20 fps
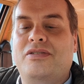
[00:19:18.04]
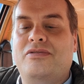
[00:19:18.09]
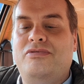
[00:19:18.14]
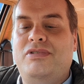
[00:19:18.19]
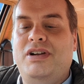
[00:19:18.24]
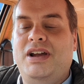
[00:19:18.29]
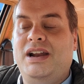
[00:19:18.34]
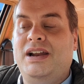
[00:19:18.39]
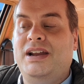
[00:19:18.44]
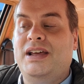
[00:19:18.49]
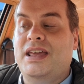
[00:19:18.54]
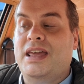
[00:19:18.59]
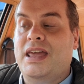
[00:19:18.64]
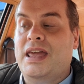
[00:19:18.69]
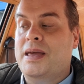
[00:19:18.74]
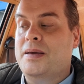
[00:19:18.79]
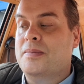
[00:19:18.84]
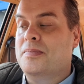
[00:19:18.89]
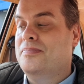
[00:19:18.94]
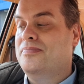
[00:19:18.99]

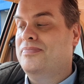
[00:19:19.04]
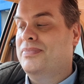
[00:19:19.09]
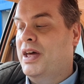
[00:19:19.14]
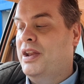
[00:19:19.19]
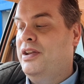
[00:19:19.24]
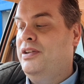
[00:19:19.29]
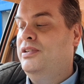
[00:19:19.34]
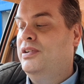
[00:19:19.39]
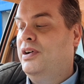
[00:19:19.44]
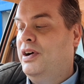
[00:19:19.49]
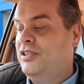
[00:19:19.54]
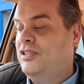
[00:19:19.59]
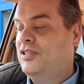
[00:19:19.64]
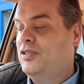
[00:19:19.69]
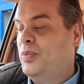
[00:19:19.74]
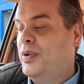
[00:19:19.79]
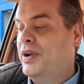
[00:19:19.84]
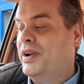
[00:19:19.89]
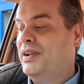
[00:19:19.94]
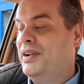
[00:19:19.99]
really a
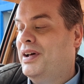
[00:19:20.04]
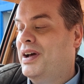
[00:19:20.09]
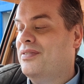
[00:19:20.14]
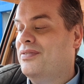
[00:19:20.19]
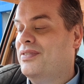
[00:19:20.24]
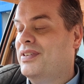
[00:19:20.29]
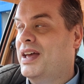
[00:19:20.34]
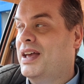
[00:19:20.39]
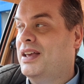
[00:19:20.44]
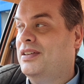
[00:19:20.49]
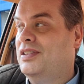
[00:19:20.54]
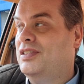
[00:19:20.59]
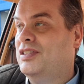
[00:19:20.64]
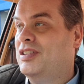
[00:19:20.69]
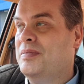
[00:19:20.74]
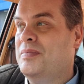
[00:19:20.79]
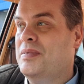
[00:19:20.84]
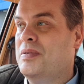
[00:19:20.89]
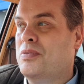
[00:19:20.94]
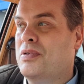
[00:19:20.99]
nice one like this is
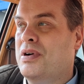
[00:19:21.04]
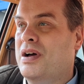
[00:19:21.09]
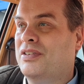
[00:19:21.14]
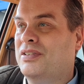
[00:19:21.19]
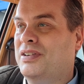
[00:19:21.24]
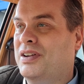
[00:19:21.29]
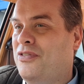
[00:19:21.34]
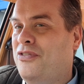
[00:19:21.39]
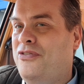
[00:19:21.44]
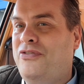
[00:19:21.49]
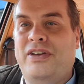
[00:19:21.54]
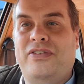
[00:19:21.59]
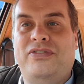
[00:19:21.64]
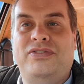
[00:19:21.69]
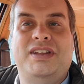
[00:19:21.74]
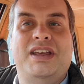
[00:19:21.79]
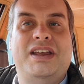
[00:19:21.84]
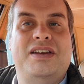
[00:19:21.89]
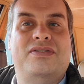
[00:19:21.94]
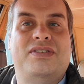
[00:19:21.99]
going to be worth like
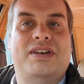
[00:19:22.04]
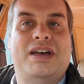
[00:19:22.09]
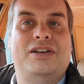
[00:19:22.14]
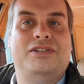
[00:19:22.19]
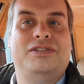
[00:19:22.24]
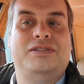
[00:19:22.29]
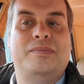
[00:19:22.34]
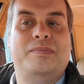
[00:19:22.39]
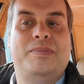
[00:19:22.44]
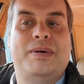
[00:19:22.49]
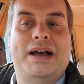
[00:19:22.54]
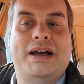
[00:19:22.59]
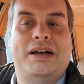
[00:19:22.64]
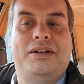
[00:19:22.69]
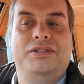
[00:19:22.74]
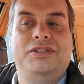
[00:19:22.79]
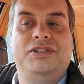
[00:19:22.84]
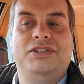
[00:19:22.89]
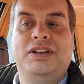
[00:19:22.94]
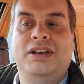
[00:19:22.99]
fifteen thousand
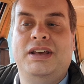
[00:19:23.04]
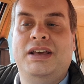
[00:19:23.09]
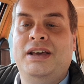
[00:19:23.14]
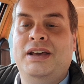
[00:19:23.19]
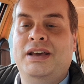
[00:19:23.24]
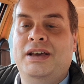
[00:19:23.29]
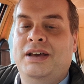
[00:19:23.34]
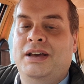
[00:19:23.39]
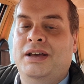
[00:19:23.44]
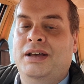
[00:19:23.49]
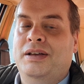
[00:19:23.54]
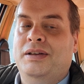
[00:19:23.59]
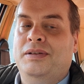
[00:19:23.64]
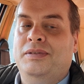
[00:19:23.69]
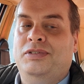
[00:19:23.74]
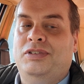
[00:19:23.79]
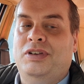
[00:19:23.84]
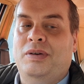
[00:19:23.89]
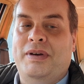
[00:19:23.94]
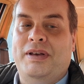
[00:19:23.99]
pounds,
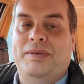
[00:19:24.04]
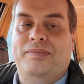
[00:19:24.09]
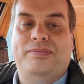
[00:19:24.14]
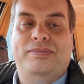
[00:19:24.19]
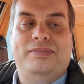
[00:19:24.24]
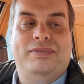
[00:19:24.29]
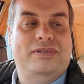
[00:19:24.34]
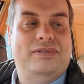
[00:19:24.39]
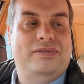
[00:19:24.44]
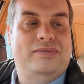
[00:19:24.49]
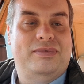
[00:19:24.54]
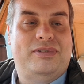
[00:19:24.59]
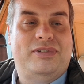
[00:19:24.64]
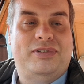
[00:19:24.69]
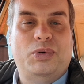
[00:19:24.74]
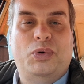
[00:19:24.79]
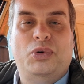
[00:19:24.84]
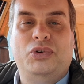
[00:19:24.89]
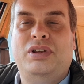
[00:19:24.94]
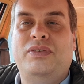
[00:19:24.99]
so we're
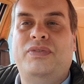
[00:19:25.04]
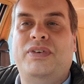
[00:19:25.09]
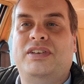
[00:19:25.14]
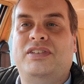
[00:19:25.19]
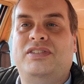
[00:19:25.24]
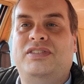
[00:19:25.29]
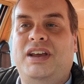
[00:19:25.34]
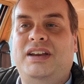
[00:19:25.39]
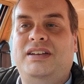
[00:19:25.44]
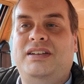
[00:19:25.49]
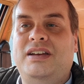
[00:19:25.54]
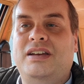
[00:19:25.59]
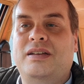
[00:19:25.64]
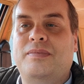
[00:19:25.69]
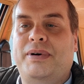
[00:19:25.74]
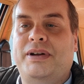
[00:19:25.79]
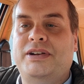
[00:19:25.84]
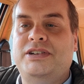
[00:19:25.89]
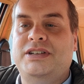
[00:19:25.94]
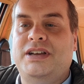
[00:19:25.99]
sort of exceeding the
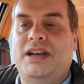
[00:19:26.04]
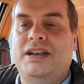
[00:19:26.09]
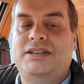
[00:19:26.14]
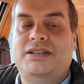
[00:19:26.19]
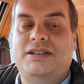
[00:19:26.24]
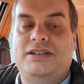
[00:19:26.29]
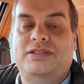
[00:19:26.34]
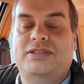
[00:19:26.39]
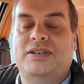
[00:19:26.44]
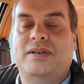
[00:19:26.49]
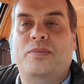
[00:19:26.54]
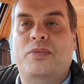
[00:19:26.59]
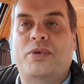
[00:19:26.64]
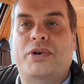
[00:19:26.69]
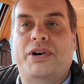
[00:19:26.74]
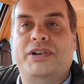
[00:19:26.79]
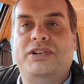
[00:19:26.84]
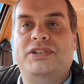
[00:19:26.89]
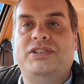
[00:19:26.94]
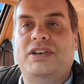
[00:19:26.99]
budget
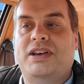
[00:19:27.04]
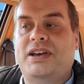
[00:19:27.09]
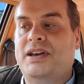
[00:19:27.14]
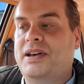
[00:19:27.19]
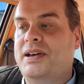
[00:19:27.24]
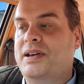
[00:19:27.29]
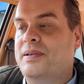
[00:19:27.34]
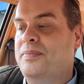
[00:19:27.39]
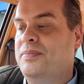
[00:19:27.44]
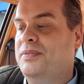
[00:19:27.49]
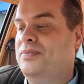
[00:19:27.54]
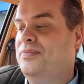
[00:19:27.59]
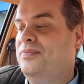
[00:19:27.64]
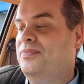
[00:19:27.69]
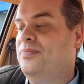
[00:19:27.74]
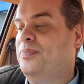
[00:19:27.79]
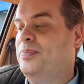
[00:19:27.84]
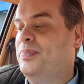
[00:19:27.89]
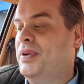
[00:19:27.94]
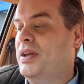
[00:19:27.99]
somewhat. Uh,
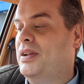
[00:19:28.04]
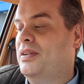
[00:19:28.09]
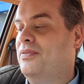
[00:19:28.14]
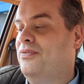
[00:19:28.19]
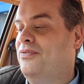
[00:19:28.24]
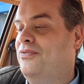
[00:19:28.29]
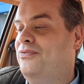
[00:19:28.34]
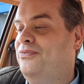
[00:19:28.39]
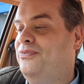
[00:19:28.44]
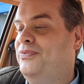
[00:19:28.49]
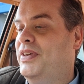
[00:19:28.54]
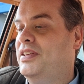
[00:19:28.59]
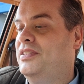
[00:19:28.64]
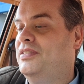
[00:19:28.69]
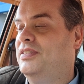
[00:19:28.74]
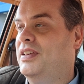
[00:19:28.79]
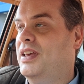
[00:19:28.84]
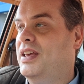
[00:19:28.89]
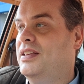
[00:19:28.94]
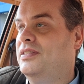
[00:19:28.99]
but
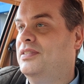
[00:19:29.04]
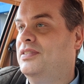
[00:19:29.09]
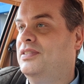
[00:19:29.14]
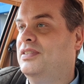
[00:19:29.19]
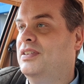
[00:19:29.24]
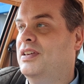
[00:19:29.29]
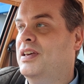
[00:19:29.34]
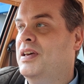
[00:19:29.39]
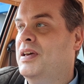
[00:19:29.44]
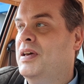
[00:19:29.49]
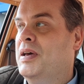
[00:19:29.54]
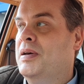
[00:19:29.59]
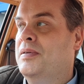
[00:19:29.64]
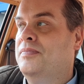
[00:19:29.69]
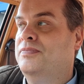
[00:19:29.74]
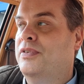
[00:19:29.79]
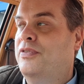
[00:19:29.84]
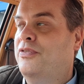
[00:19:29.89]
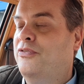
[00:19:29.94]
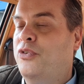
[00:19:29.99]
this is
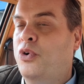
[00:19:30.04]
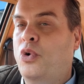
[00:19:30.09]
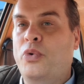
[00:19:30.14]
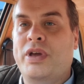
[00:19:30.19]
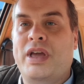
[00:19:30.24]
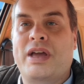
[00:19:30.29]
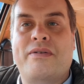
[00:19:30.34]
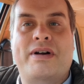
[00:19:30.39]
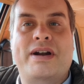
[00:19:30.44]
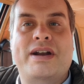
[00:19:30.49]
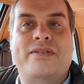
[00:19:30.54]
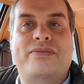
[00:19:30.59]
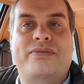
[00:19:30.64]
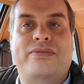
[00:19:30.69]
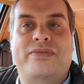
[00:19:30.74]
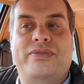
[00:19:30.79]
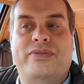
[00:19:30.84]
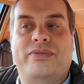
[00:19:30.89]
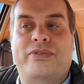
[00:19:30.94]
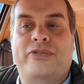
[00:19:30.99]
the four-year and
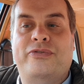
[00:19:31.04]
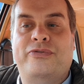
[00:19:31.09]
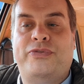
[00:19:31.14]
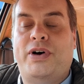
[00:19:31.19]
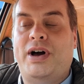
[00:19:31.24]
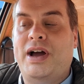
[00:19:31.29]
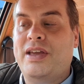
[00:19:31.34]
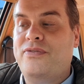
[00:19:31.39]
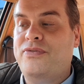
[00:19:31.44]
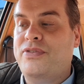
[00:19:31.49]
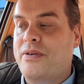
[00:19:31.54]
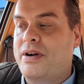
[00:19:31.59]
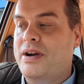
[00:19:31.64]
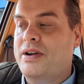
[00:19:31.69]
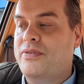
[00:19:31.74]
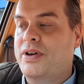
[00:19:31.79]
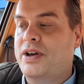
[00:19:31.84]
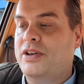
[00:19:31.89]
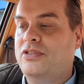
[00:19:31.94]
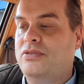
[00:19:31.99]
the five-year
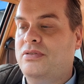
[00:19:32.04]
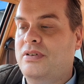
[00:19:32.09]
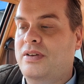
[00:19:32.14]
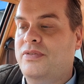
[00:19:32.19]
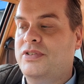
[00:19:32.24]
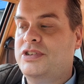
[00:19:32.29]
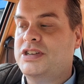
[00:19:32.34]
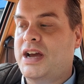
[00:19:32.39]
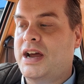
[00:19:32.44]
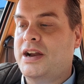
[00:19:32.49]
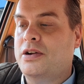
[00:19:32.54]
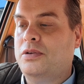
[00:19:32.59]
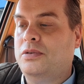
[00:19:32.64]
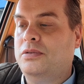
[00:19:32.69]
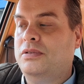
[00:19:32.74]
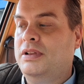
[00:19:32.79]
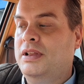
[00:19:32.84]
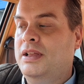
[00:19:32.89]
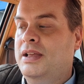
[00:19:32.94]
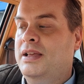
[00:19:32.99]
anniversary of the channel,